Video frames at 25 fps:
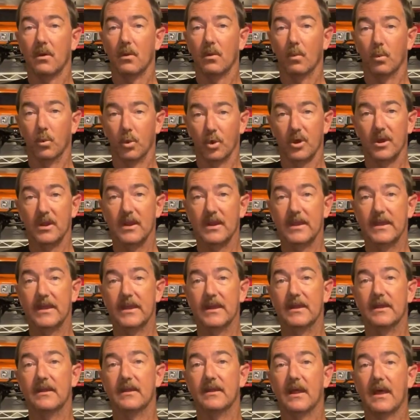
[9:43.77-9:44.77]
we're gonna get
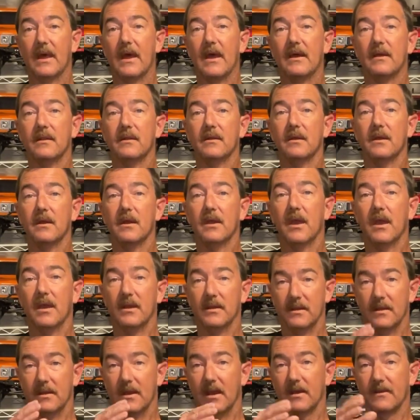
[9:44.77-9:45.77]
into that in
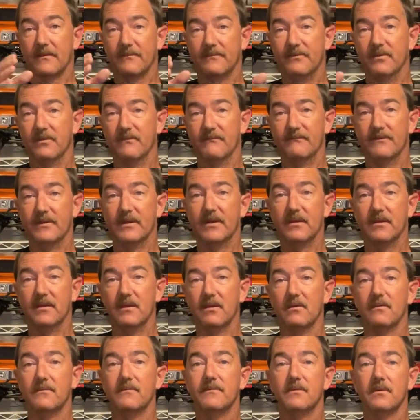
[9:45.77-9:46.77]
the next few
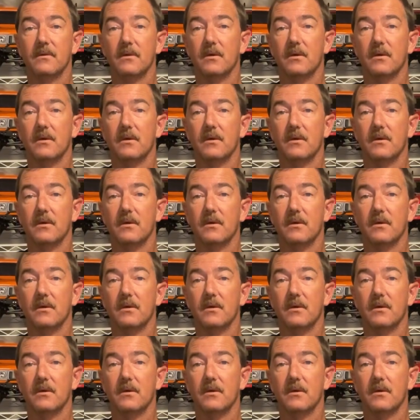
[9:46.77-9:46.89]
videos.